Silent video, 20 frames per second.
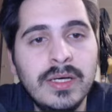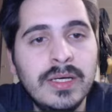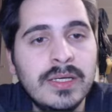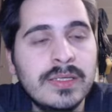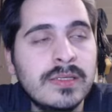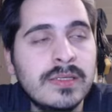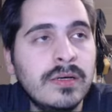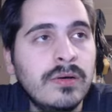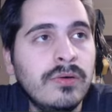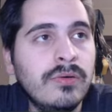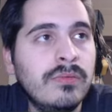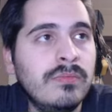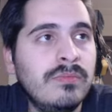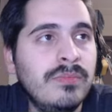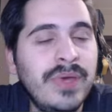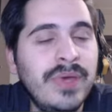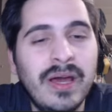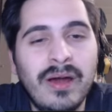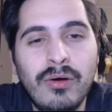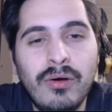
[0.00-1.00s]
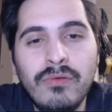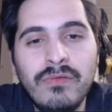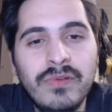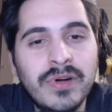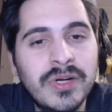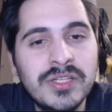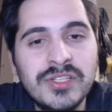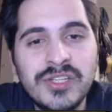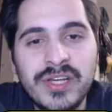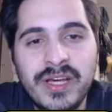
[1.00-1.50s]
So yeah,
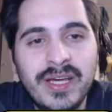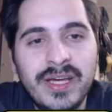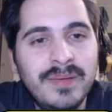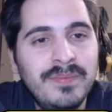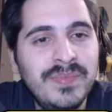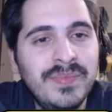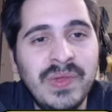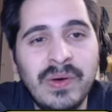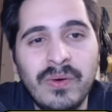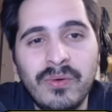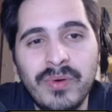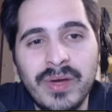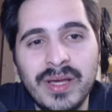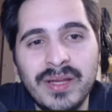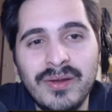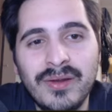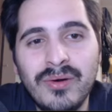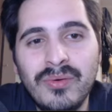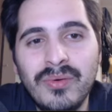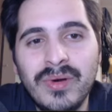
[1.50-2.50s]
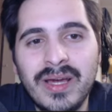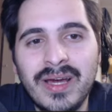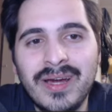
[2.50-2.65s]
over Njeb, no way, no way.